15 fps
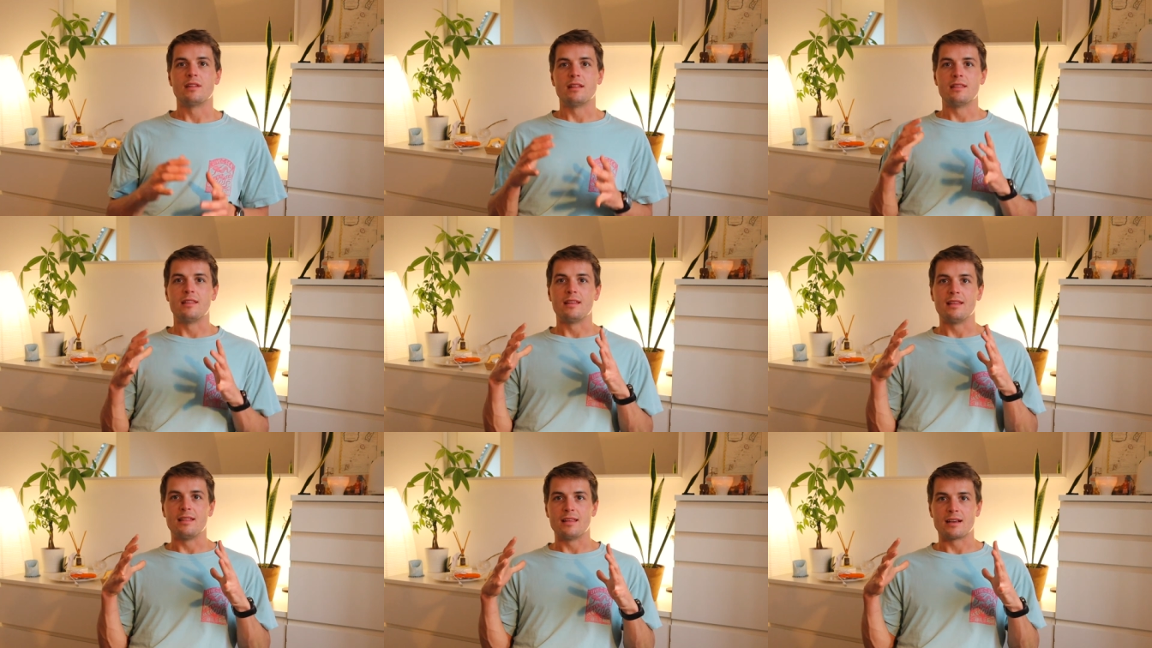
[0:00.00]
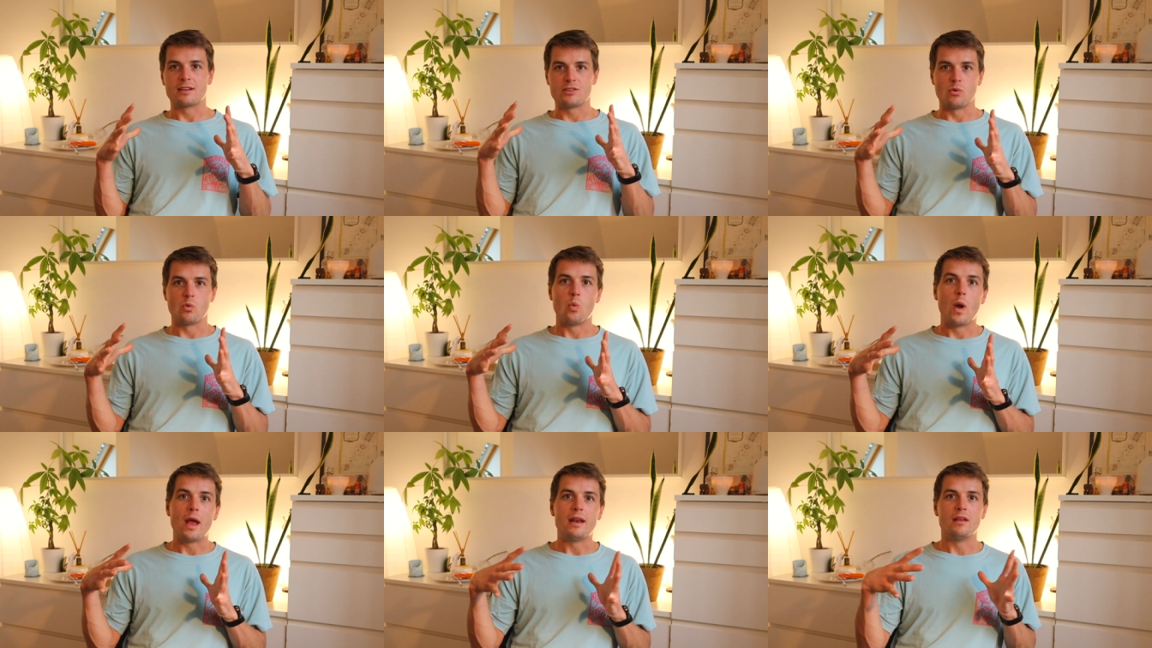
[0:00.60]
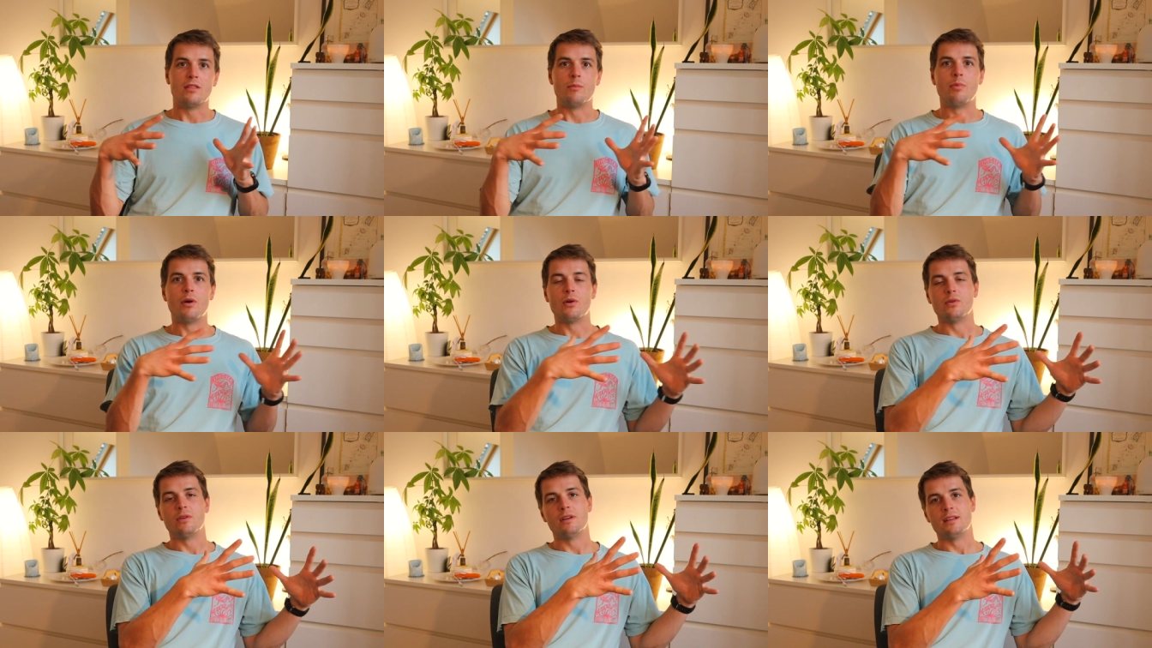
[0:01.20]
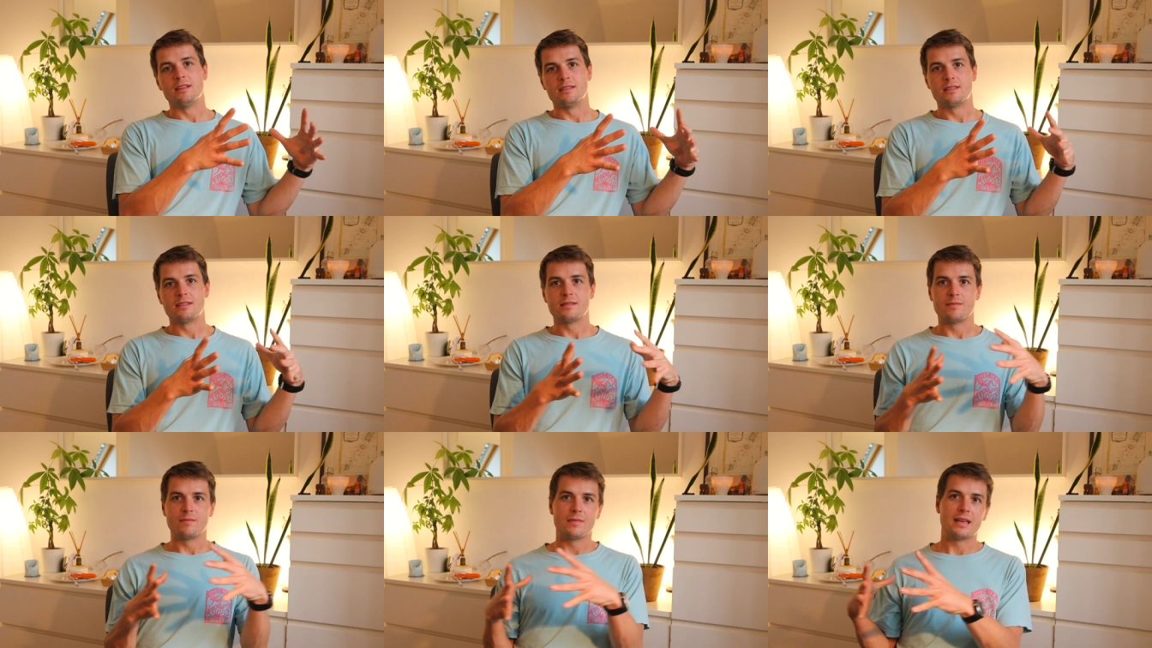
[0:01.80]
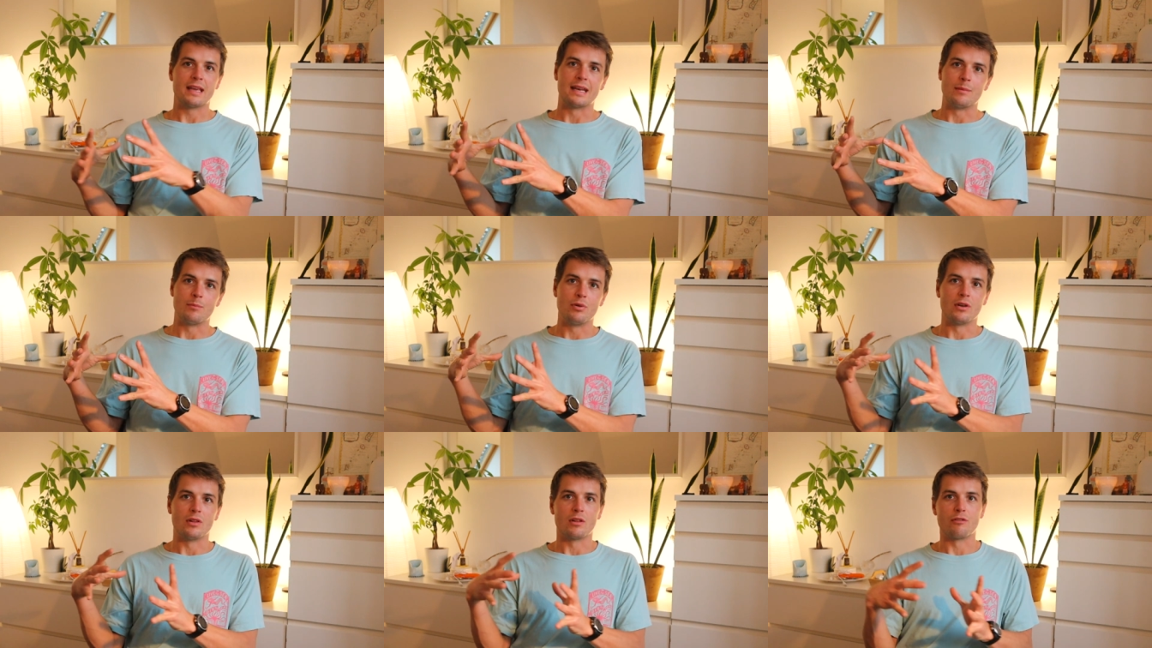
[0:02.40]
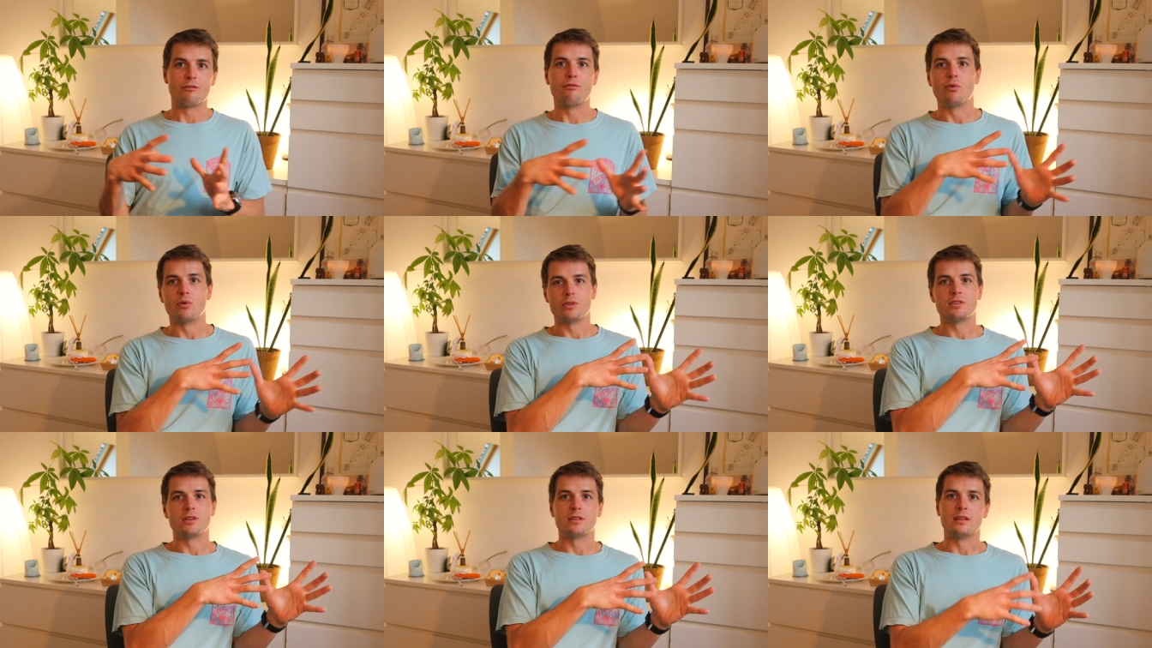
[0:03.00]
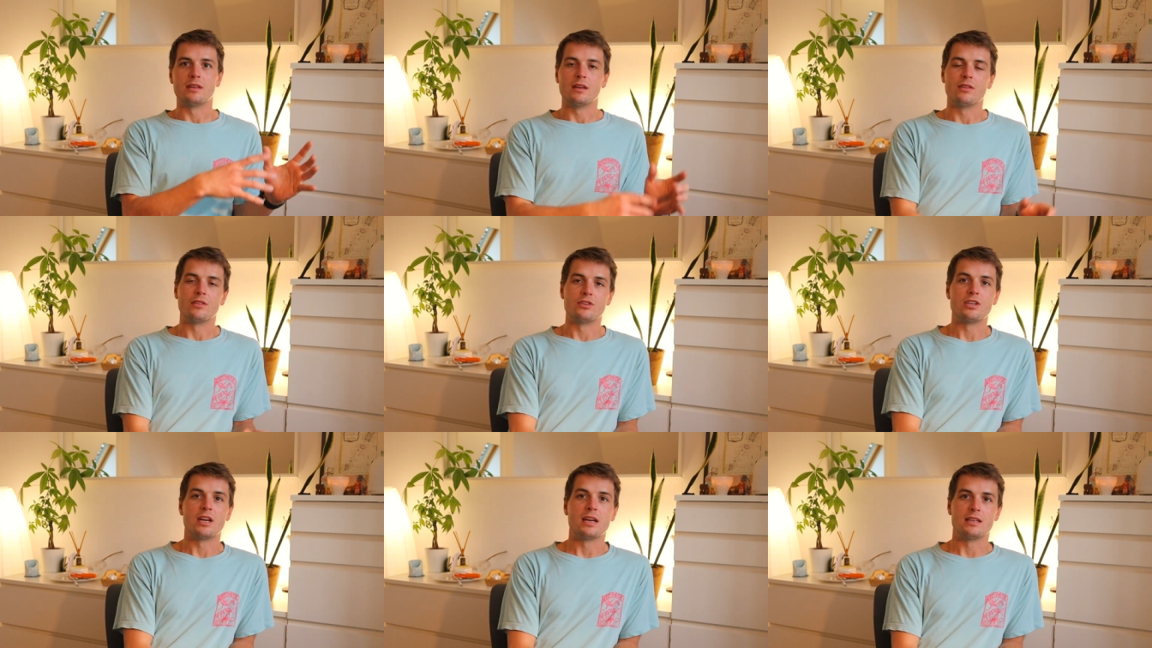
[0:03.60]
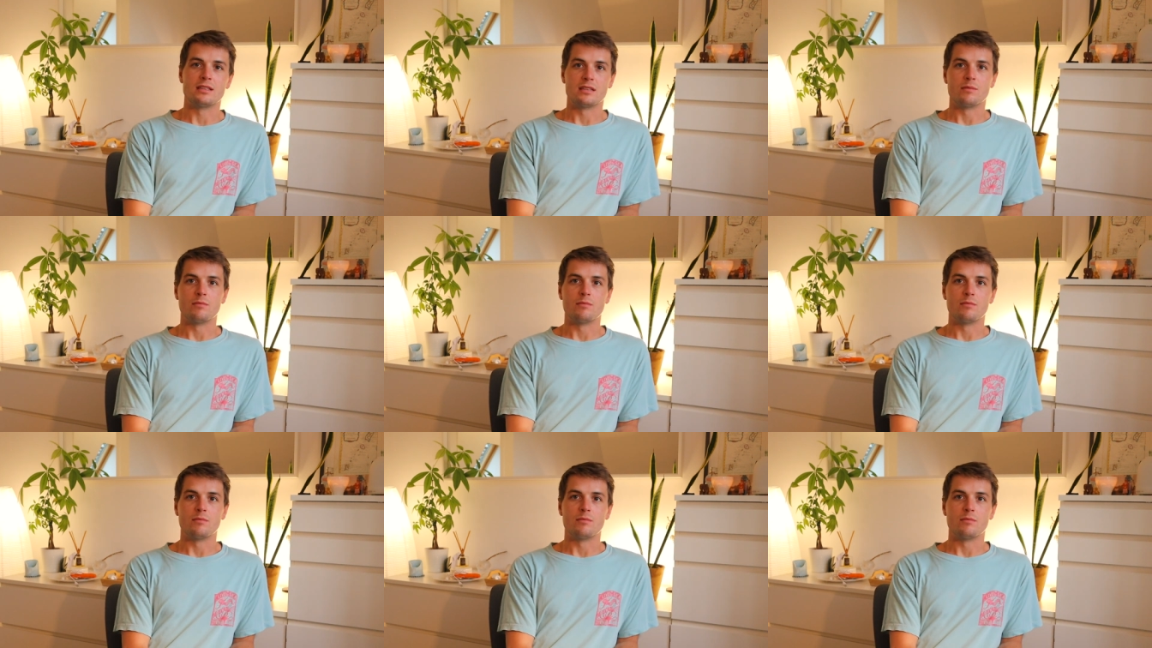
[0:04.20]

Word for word: that the, the actual weight of the boat is can put a lot of force on the, on the chain as